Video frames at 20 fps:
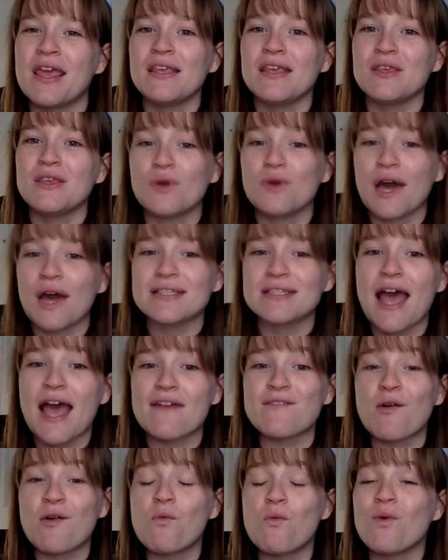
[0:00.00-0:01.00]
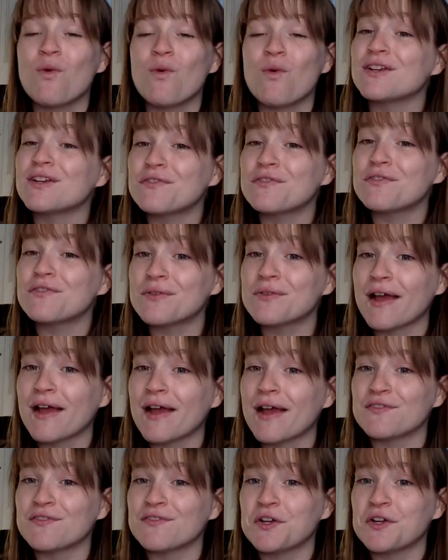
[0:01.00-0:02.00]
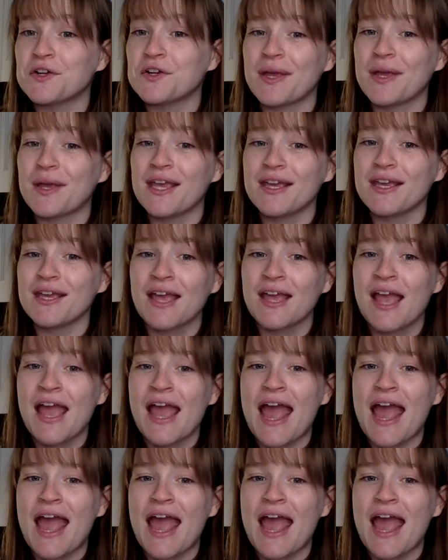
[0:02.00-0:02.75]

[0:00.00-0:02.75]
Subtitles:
You guys have a wonderful rest of your week,